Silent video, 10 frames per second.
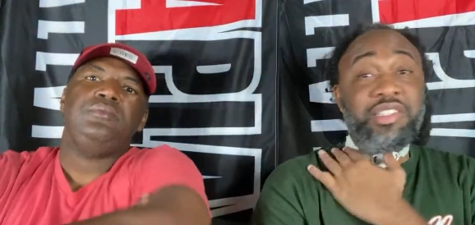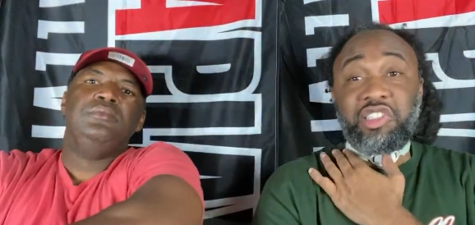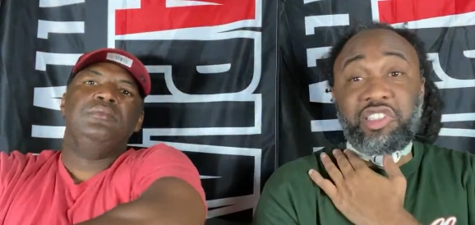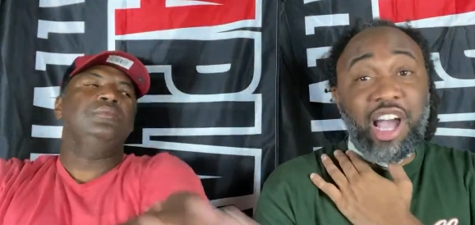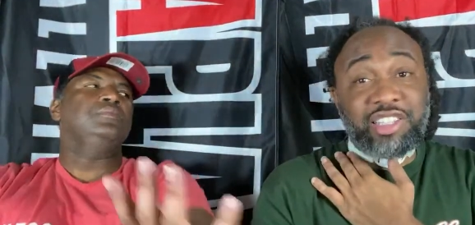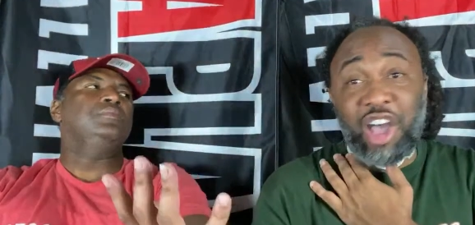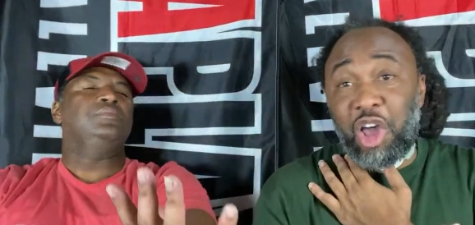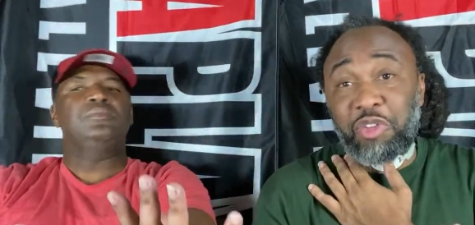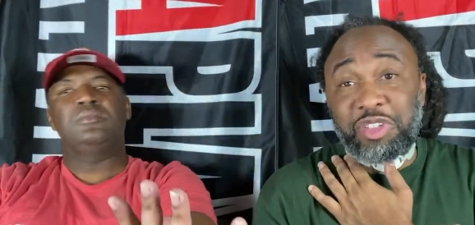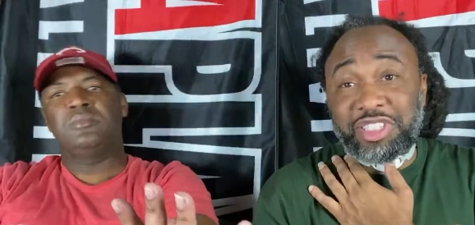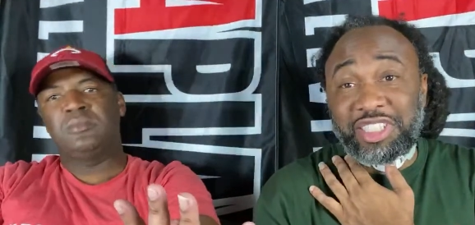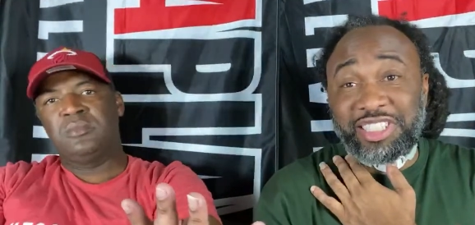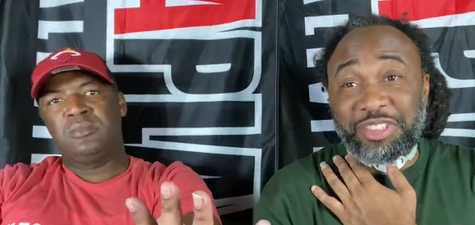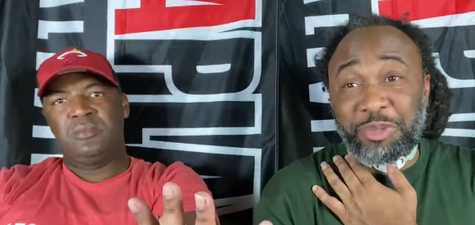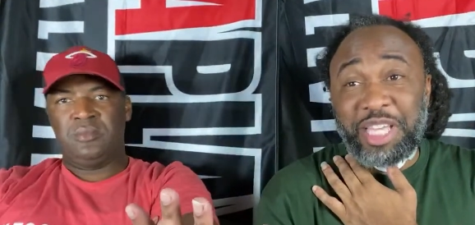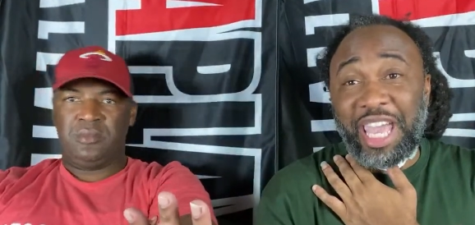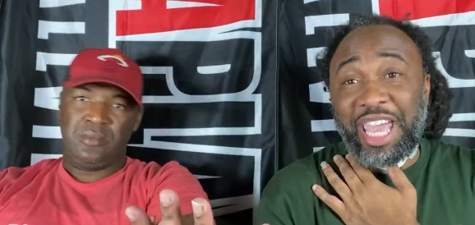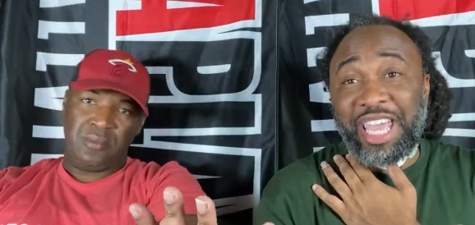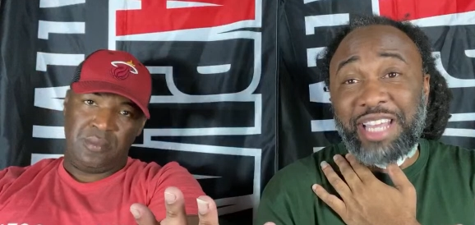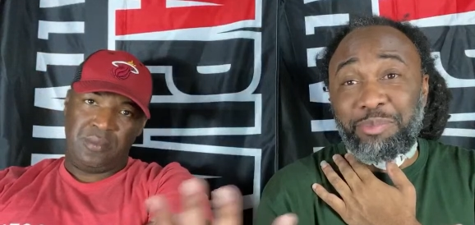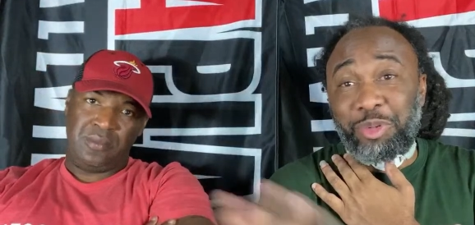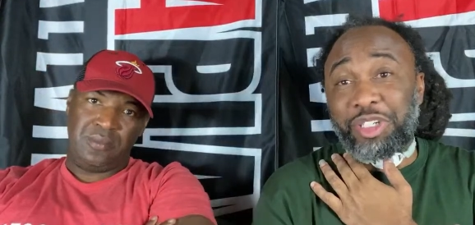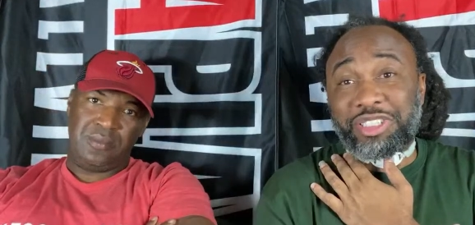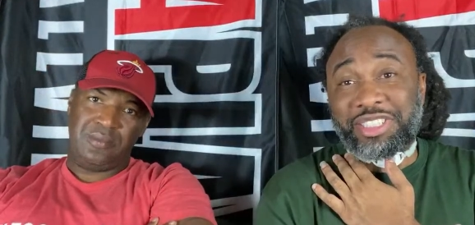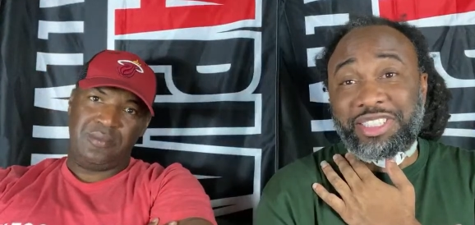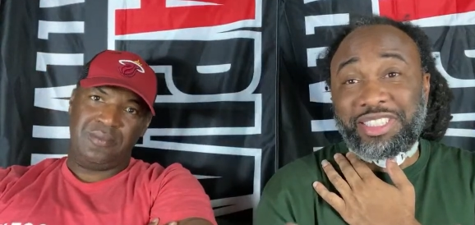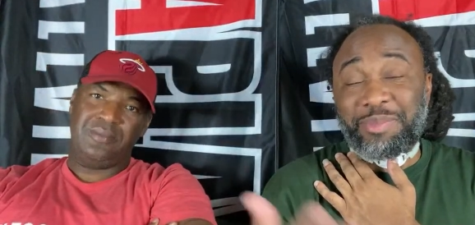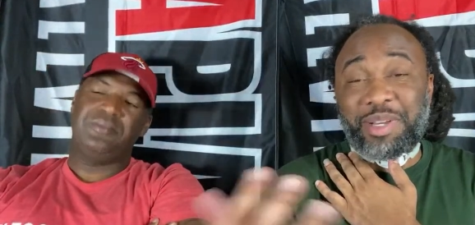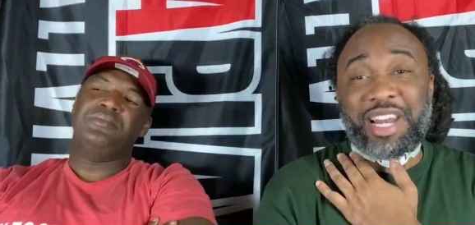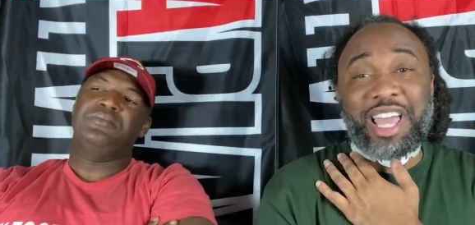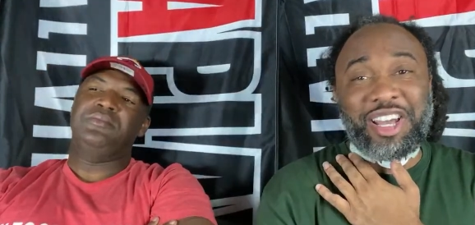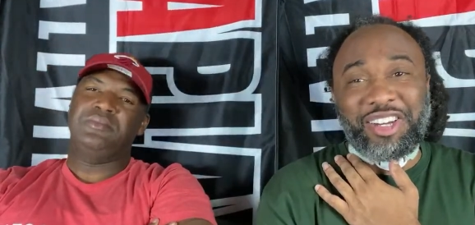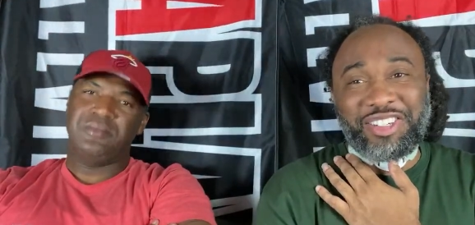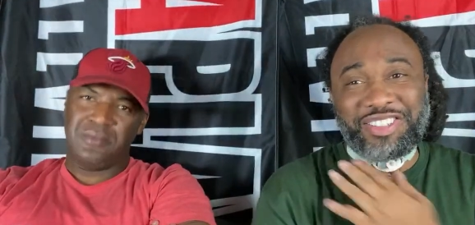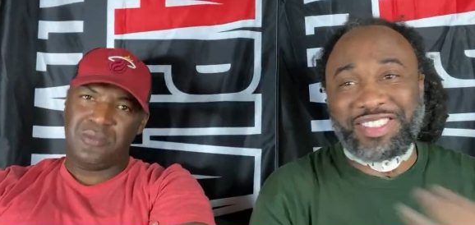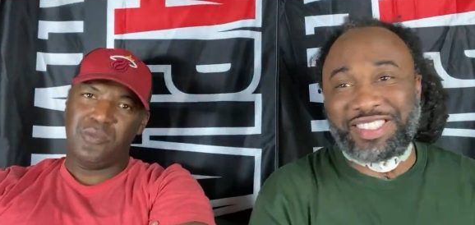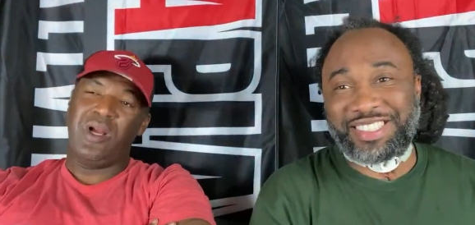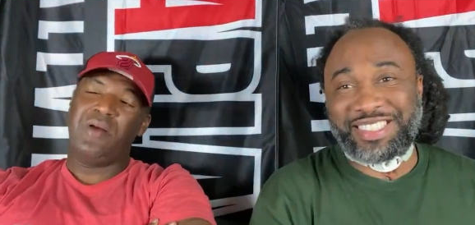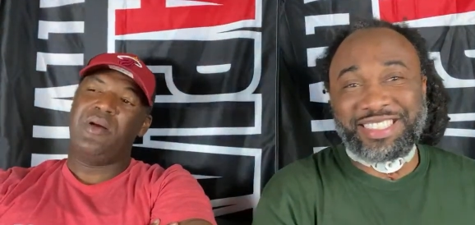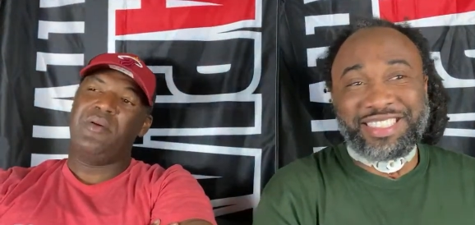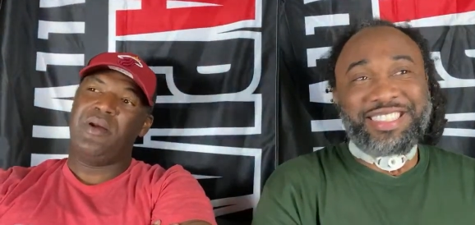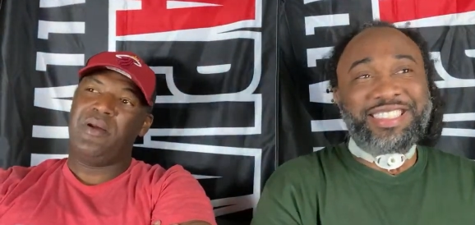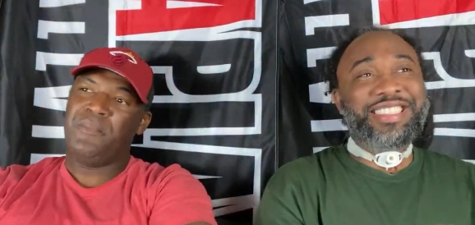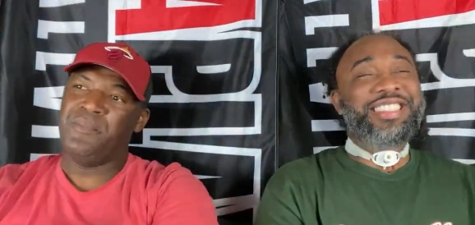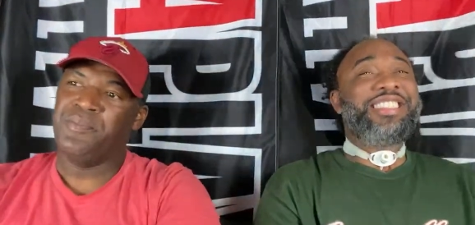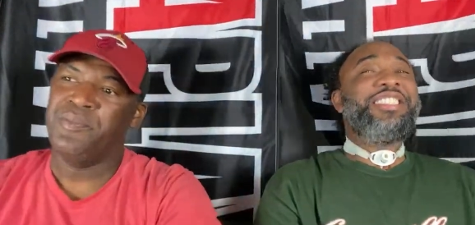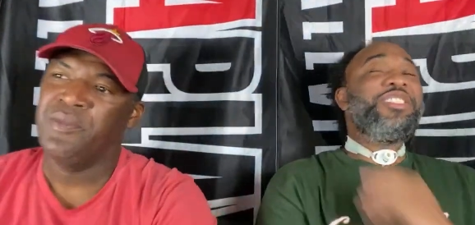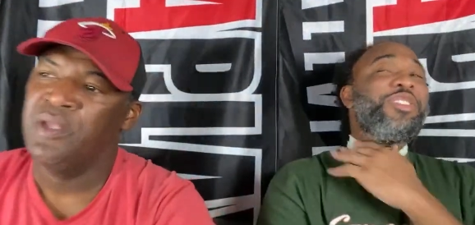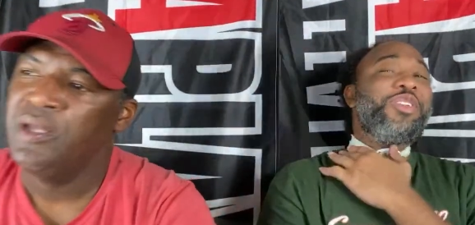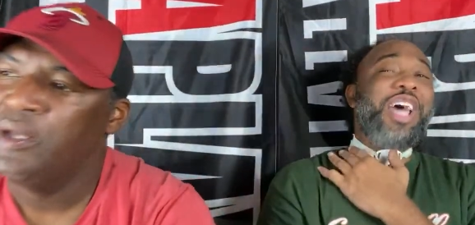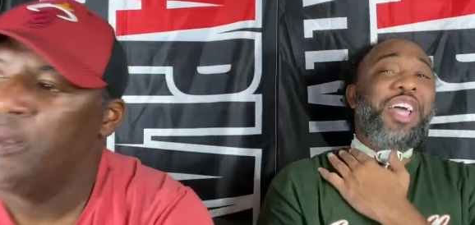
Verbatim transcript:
Speaker 1: Shocked all of us because we had Brooks and McCloud. Right, right, right. So now